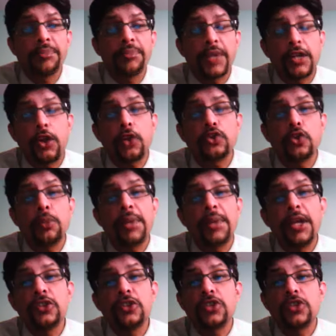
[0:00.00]
and also
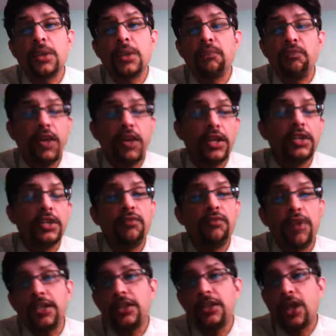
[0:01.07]
playing some very,
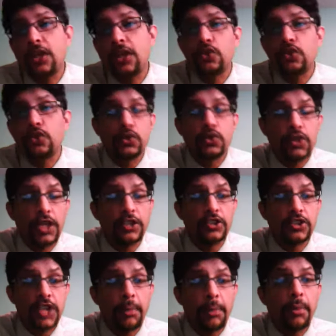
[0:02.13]
very nice strokes that he is
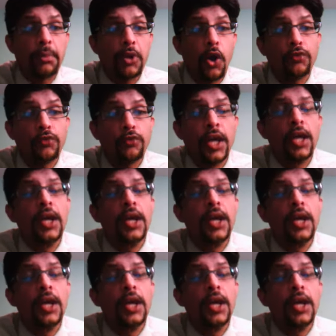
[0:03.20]
capable of.